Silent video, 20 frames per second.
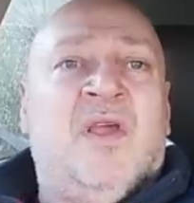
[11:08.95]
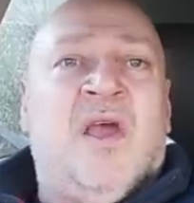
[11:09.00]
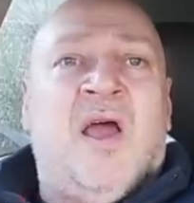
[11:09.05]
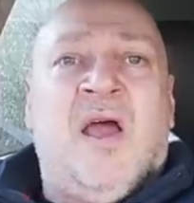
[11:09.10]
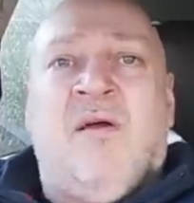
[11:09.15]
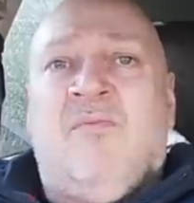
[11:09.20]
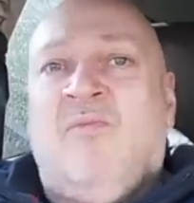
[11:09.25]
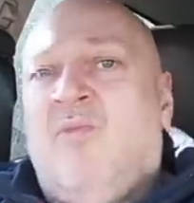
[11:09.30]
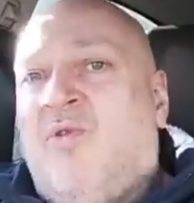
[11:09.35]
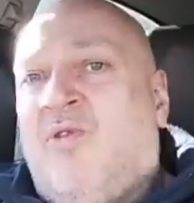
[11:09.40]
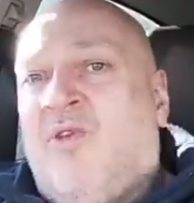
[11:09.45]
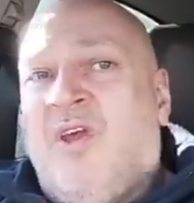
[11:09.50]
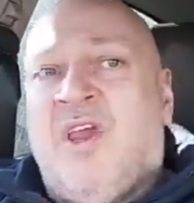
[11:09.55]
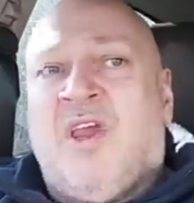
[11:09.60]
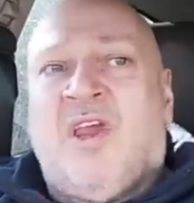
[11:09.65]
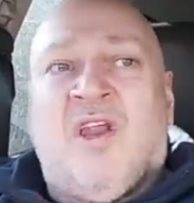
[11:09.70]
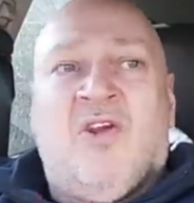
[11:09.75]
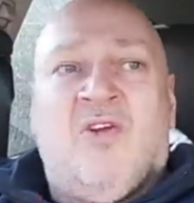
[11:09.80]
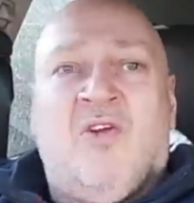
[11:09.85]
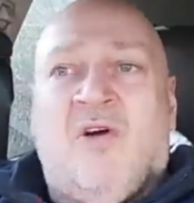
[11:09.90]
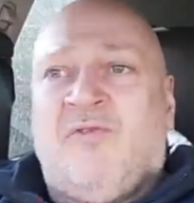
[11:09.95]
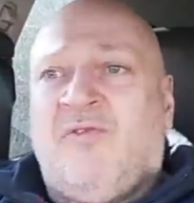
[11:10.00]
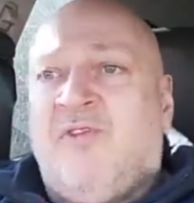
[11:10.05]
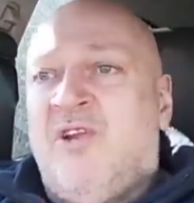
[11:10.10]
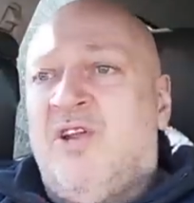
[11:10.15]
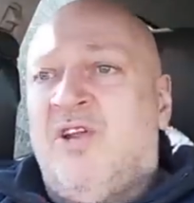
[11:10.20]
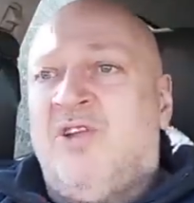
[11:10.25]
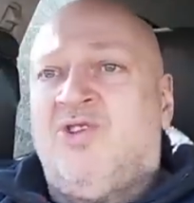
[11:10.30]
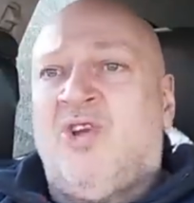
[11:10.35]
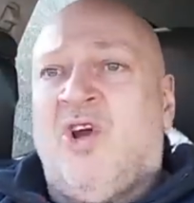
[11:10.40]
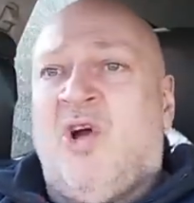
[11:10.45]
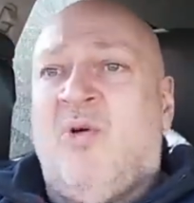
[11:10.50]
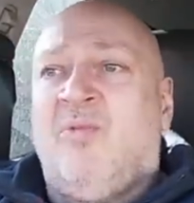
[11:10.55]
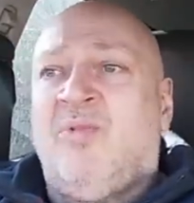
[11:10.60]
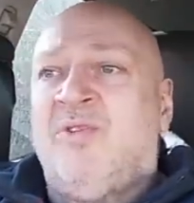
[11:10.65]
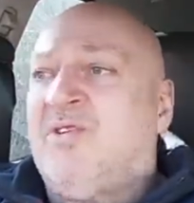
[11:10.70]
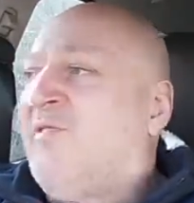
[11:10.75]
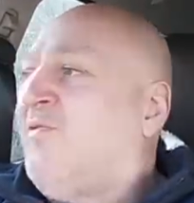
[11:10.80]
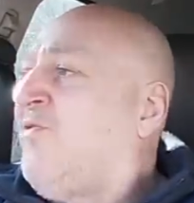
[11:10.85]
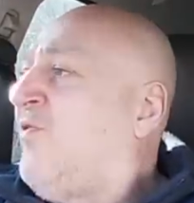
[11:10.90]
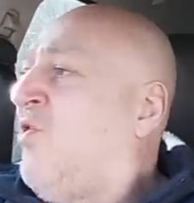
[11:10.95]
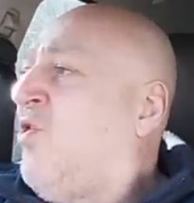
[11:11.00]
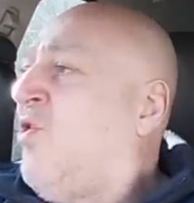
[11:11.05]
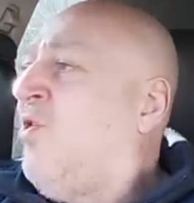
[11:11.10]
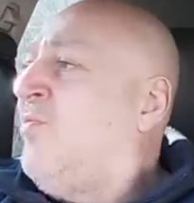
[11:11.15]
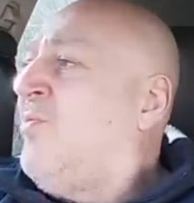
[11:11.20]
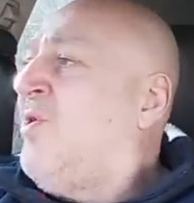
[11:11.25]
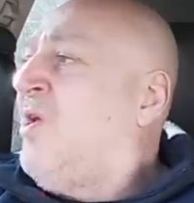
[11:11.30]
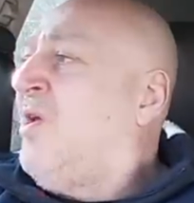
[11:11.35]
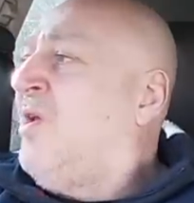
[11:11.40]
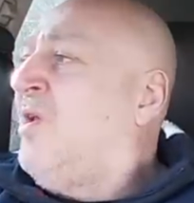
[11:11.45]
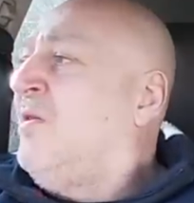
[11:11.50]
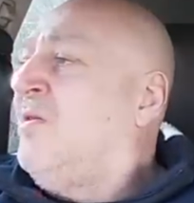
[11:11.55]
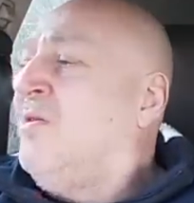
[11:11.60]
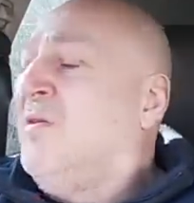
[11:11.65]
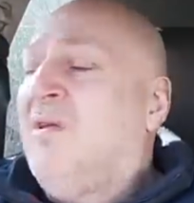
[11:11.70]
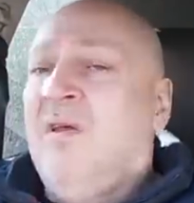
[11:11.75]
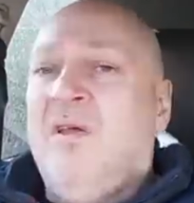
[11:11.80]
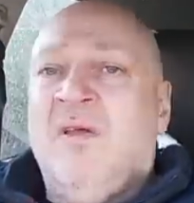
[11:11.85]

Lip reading: Yeah, thinking of offering your job as a foreman.